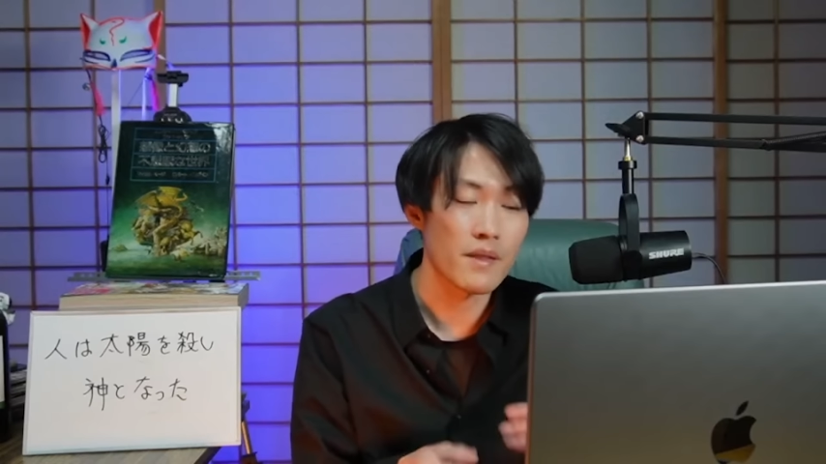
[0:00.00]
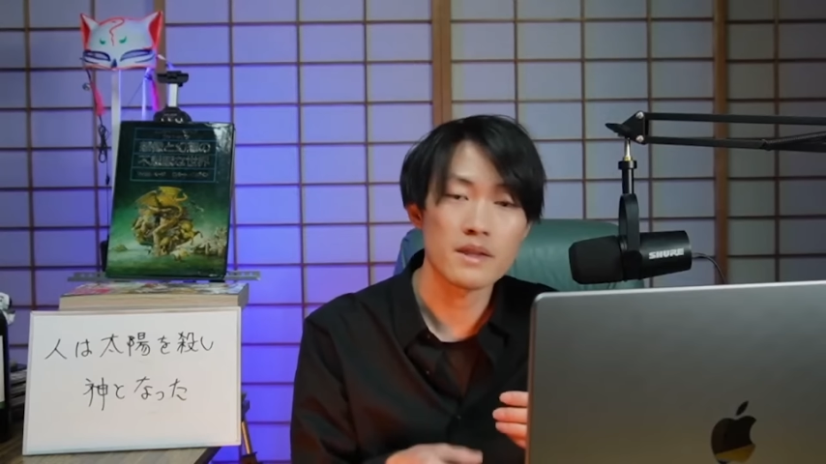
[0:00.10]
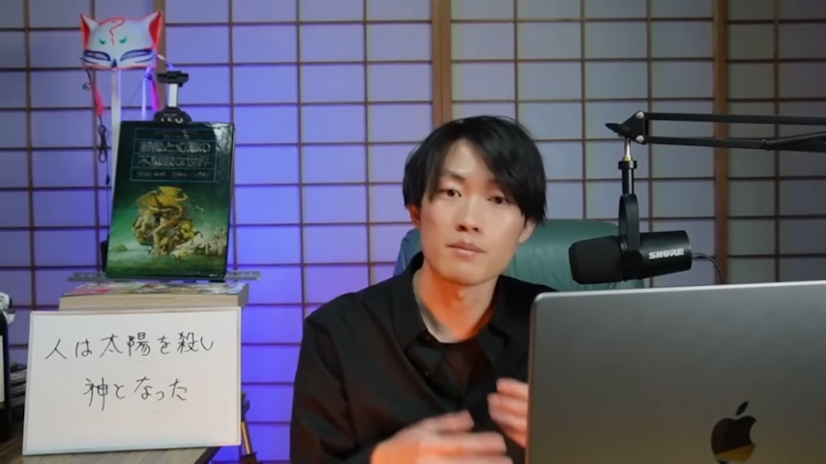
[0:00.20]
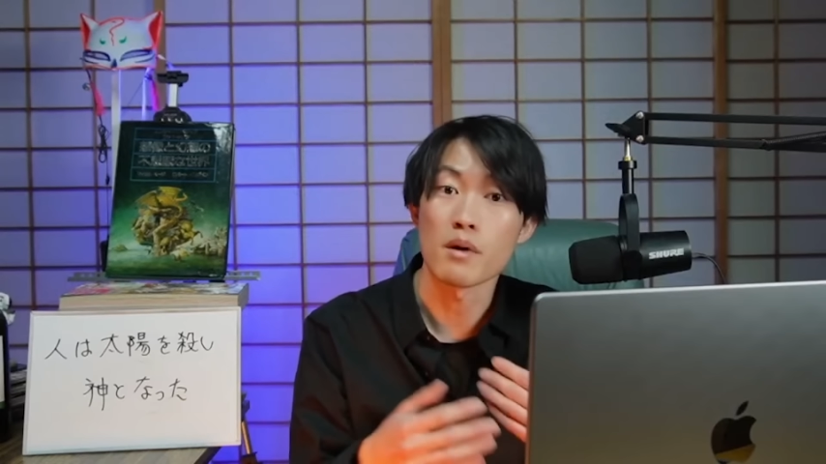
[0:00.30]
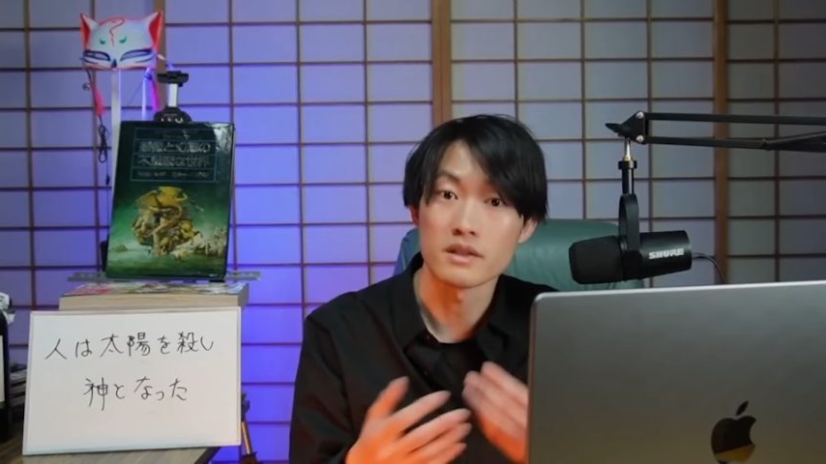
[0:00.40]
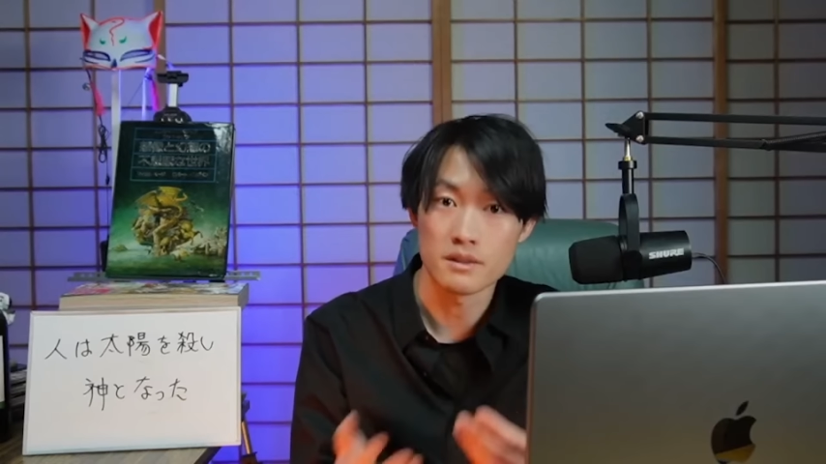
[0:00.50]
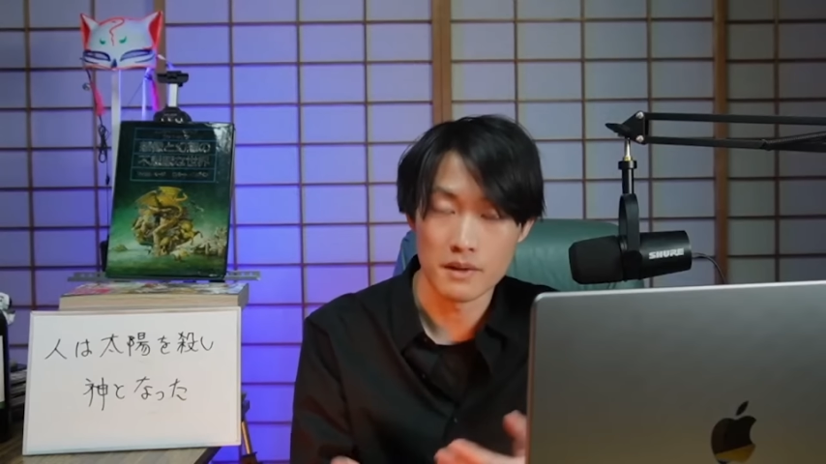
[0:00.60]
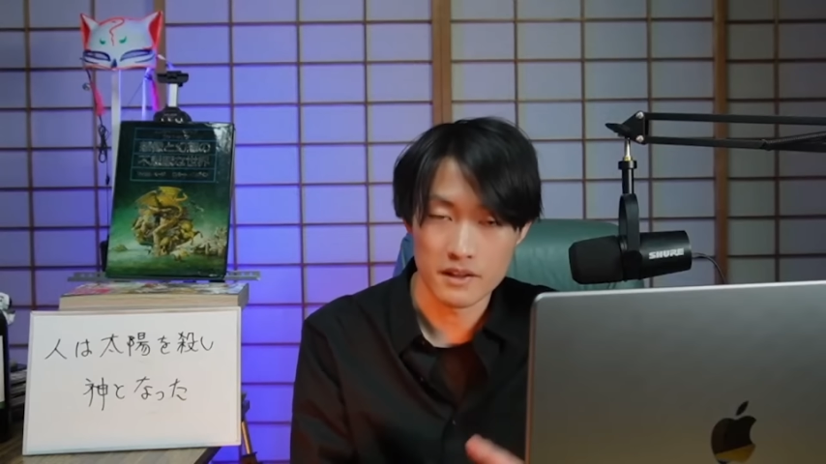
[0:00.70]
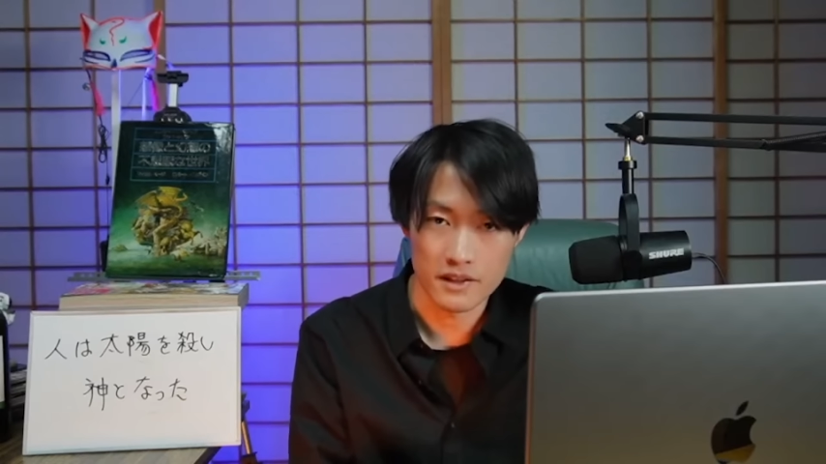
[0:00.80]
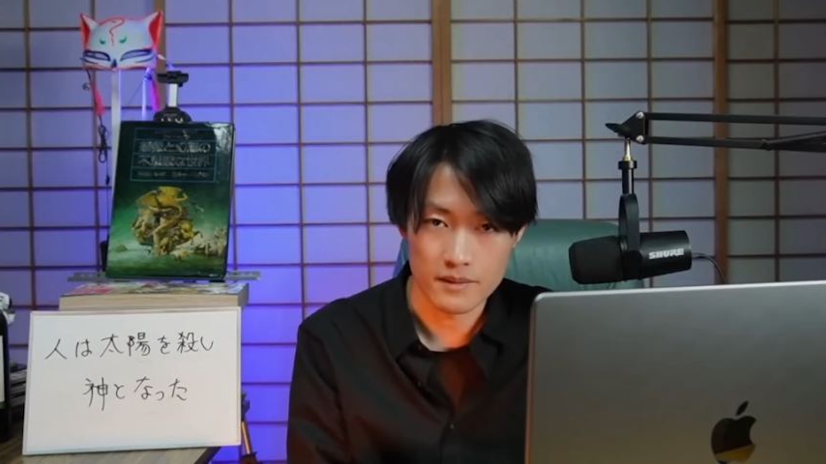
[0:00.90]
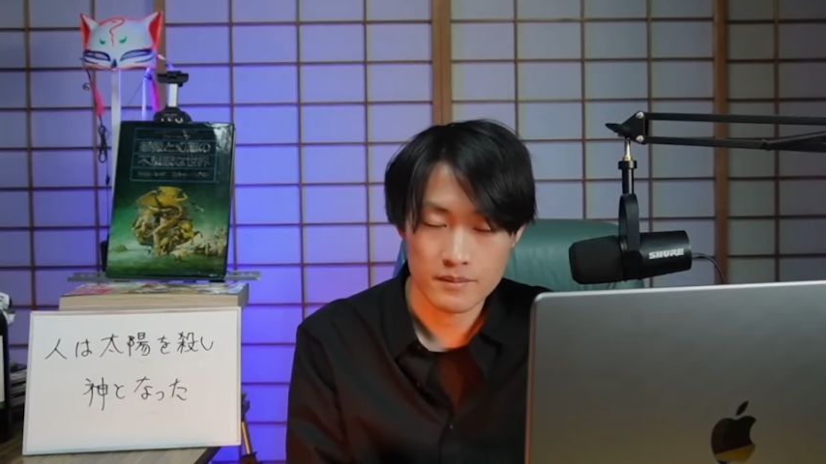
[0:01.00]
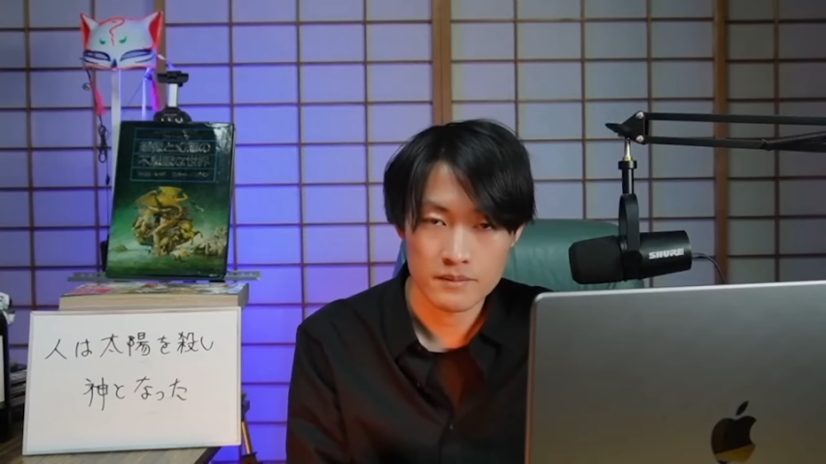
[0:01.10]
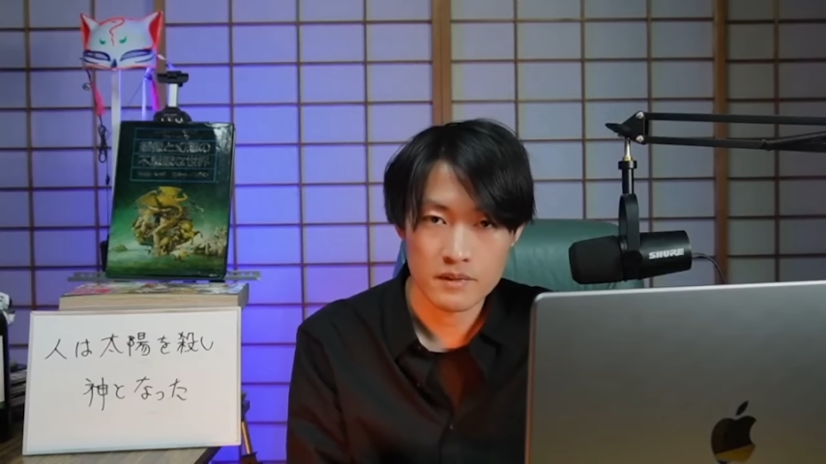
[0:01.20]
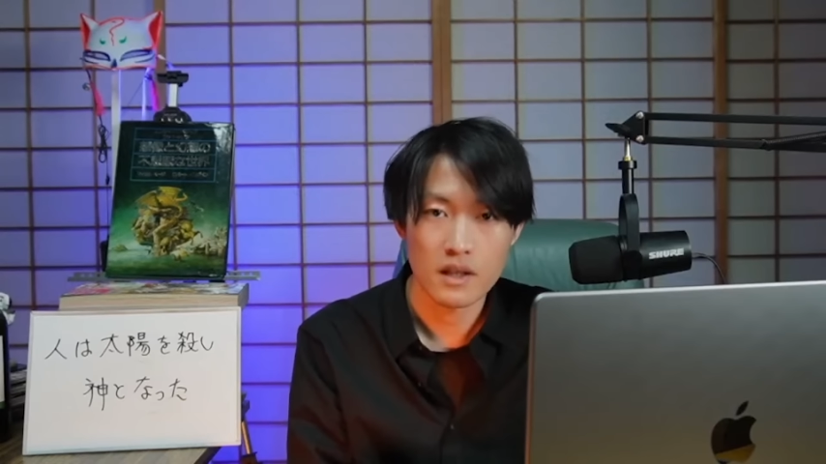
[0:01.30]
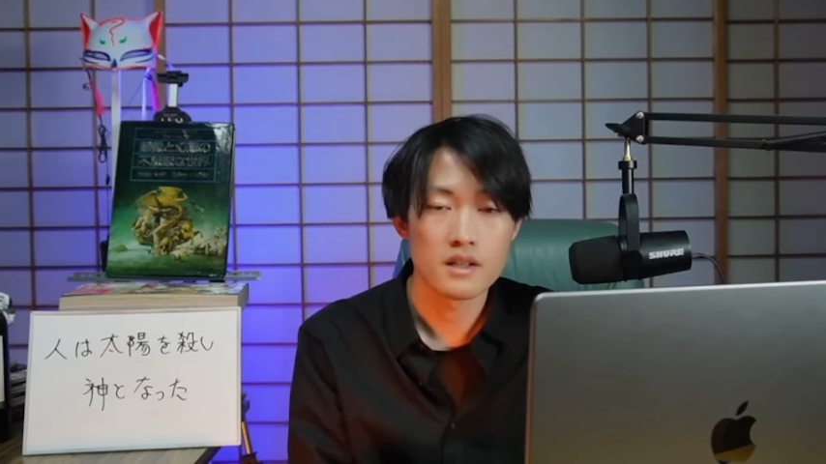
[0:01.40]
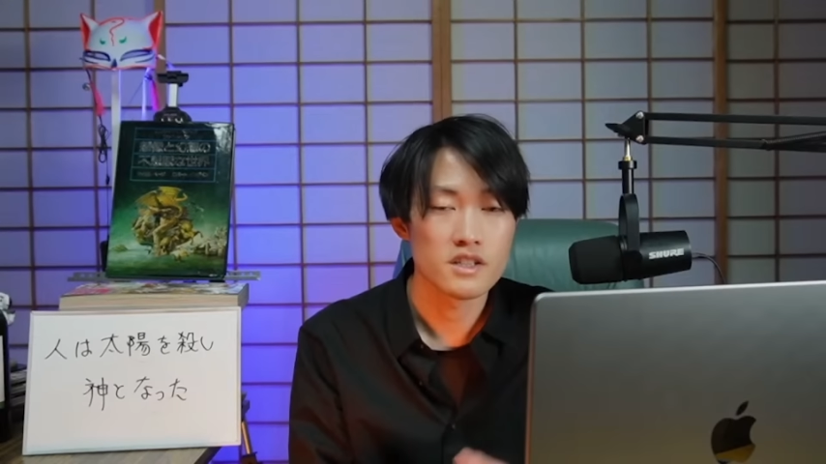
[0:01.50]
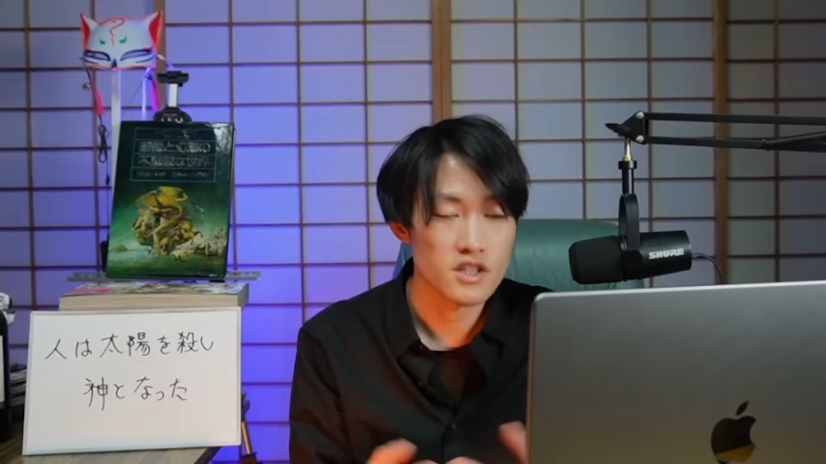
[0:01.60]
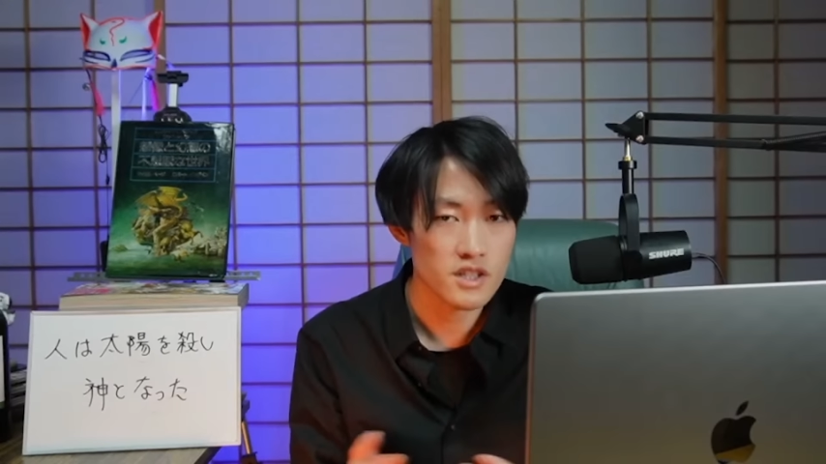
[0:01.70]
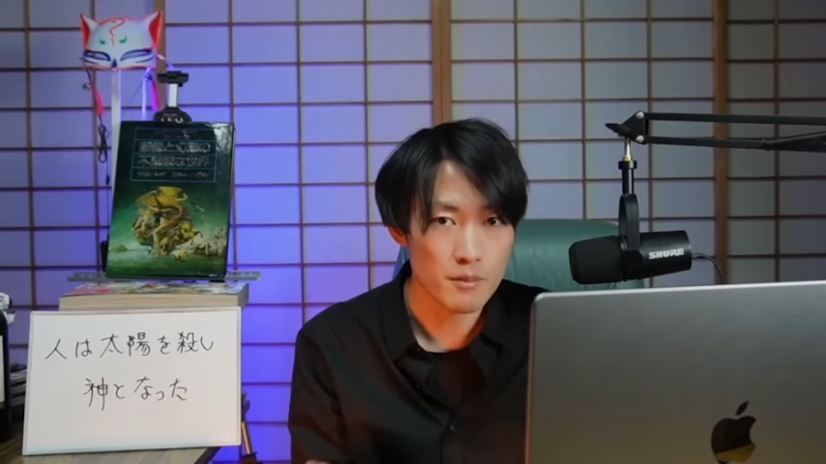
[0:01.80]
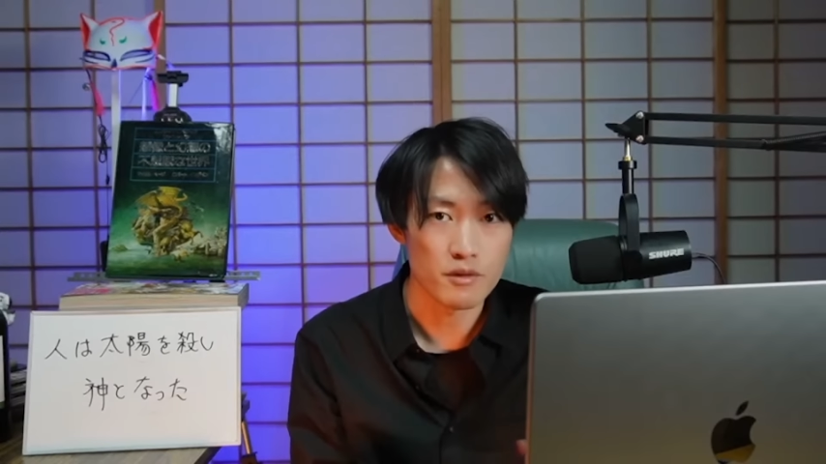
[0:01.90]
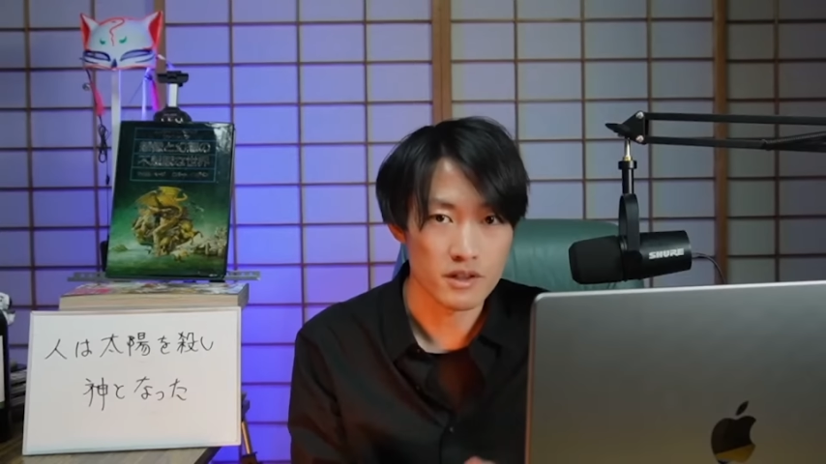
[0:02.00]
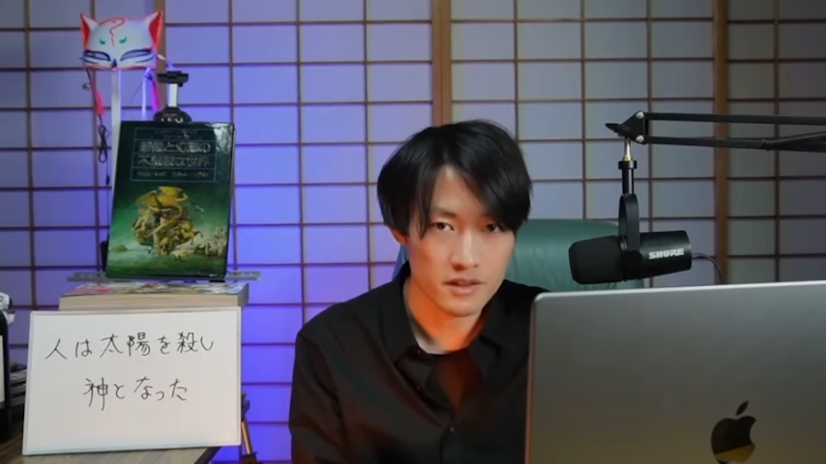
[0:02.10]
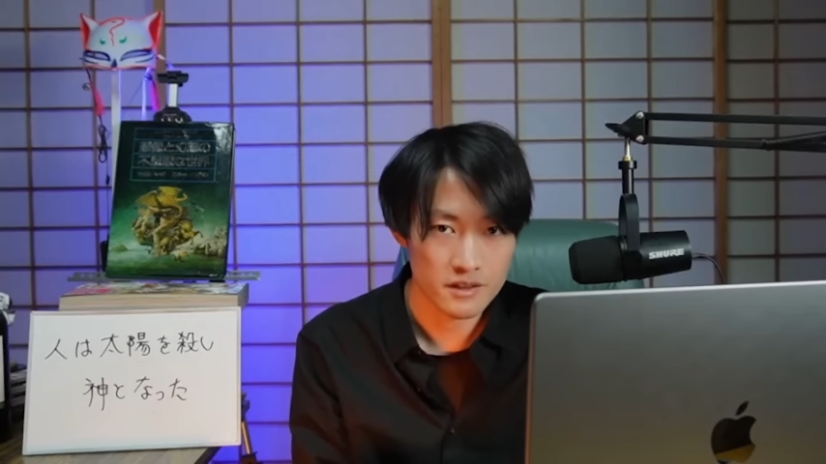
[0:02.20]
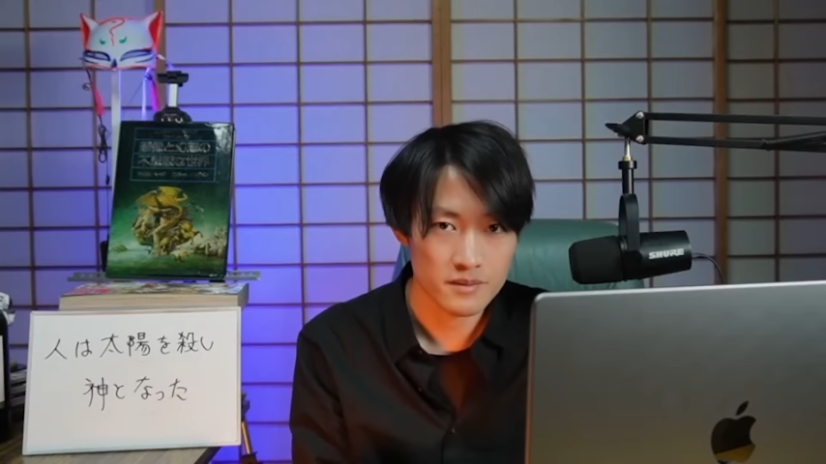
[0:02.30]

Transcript: possibility. Shamrock.